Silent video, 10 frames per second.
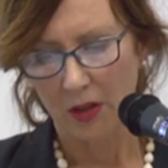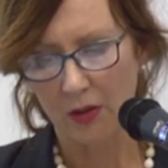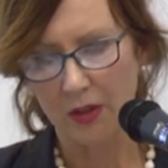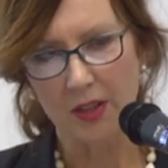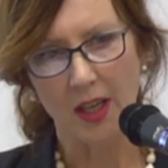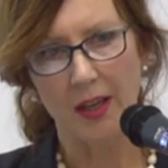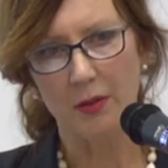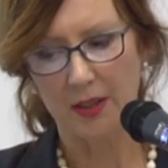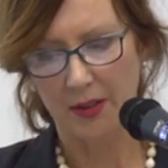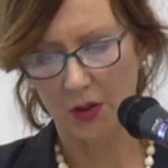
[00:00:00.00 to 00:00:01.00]
unit
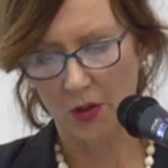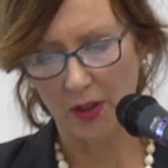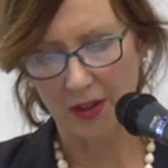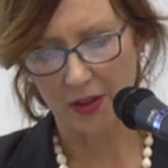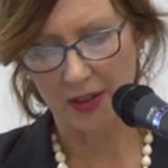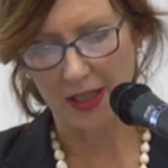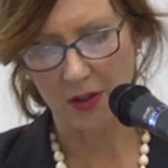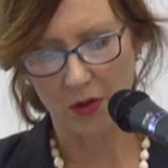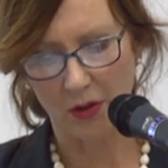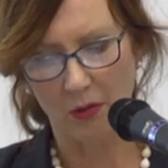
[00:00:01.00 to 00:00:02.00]
titles have strict
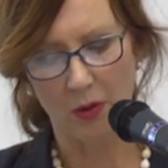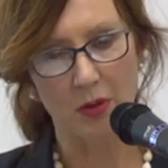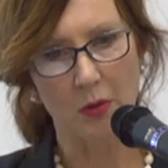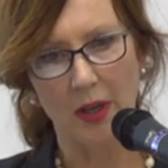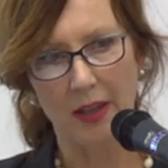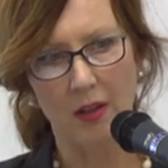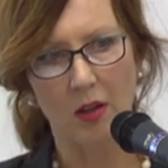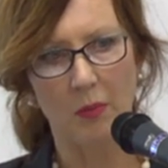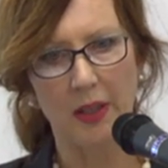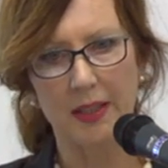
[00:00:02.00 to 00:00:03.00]
statutory rules the way the
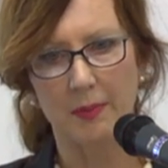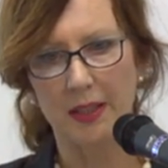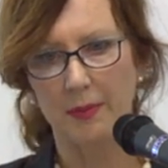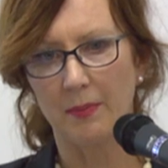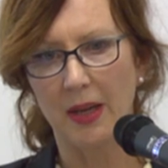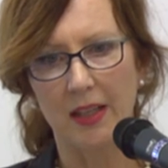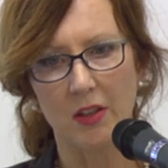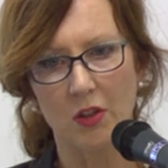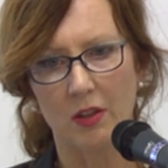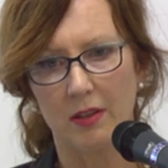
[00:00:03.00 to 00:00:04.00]
complex must be
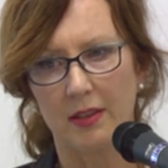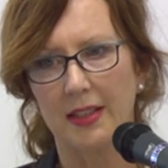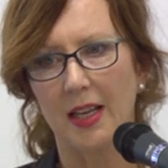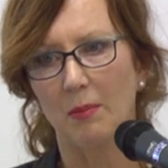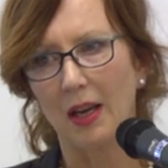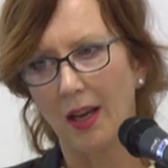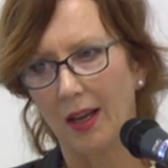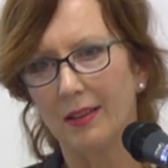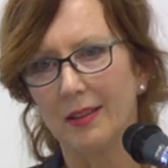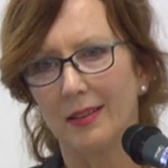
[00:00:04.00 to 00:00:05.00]
managed. Some
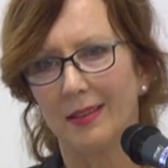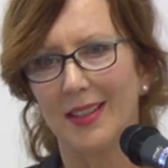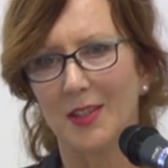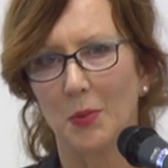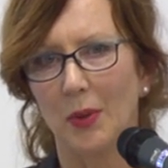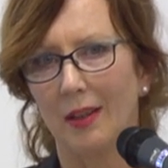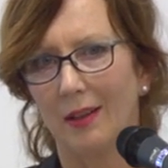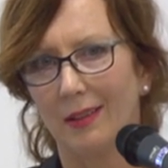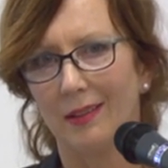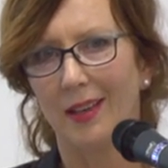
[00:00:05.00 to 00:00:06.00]
aren't, and that's
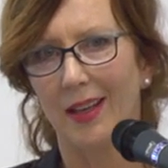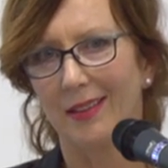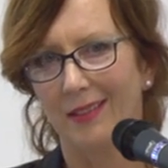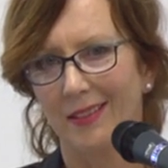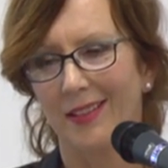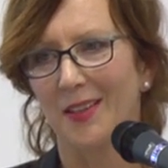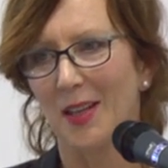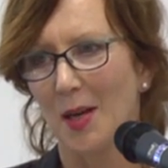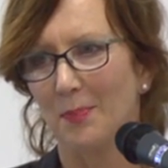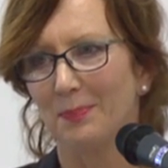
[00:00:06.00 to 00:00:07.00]
where they can
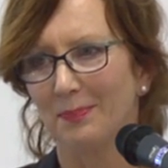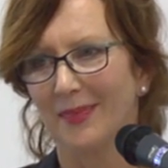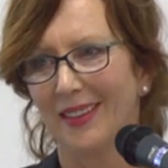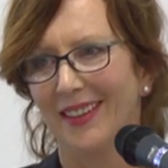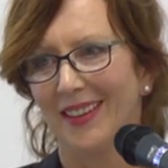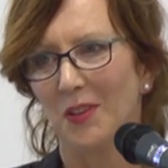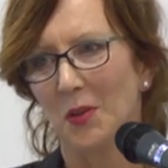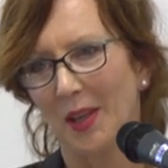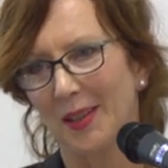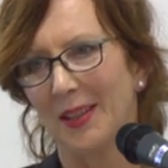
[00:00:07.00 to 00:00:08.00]
come,
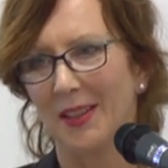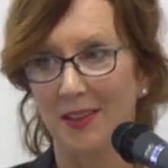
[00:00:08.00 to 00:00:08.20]
or they can get